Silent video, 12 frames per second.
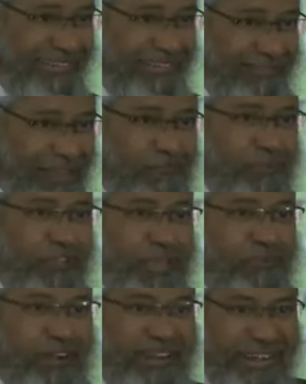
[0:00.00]
We have to
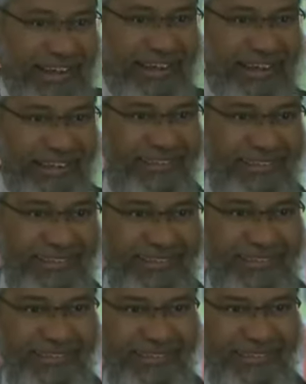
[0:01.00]
keep on struggling.
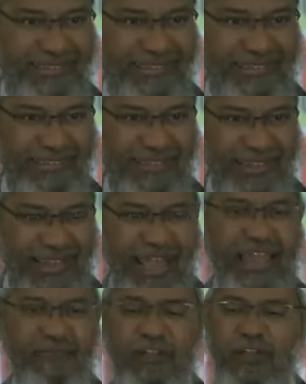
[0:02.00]

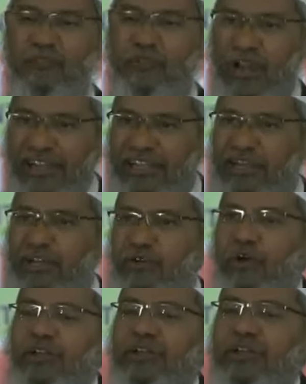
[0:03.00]
And we have to continue
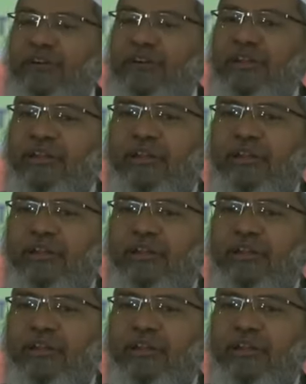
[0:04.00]
whatever